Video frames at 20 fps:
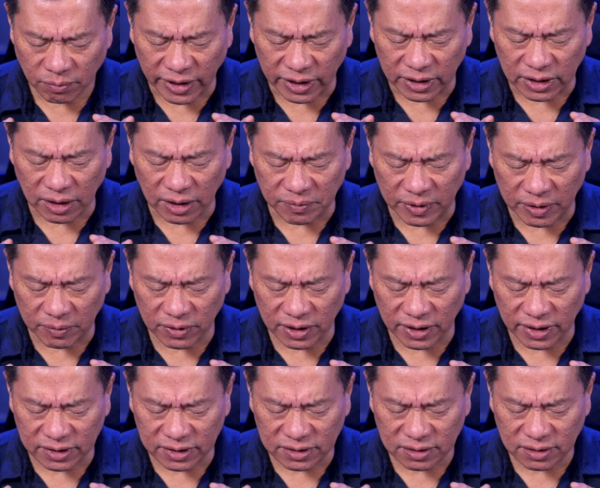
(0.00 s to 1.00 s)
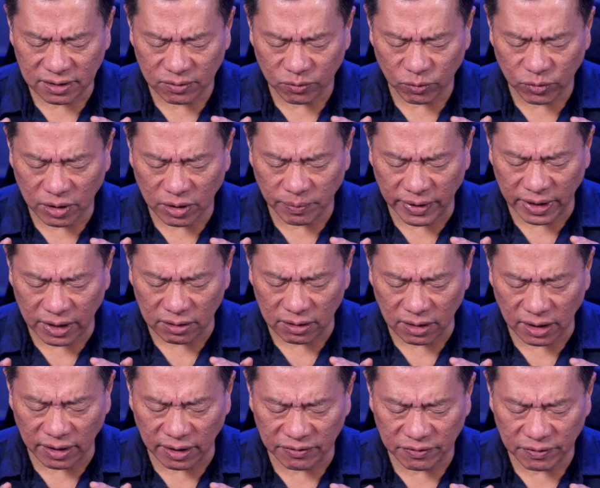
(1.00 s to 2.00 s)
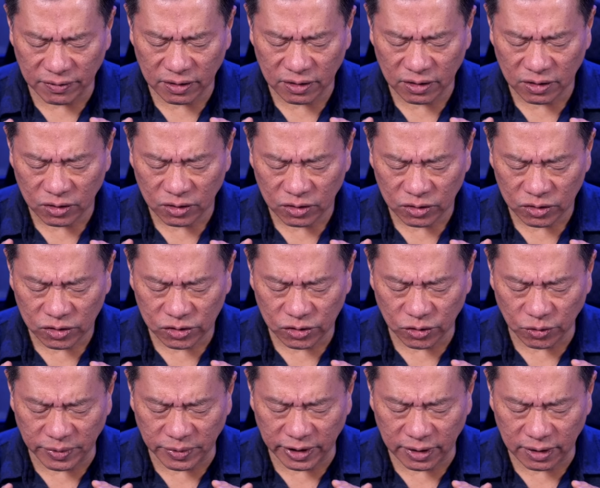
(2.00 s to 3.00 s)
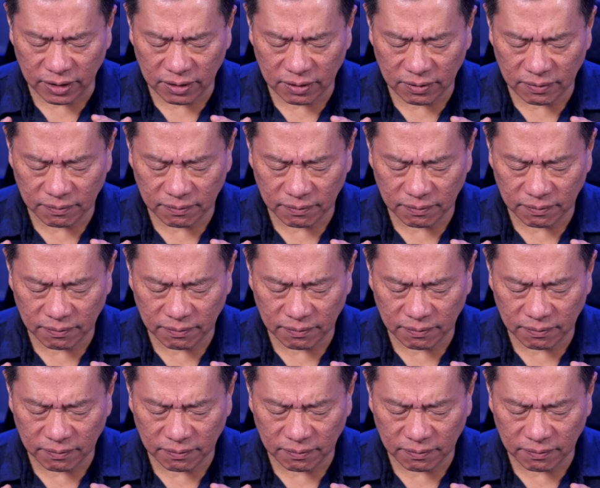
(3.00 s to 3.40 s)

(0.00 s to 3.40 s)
May they be blessed with a better life. So be it.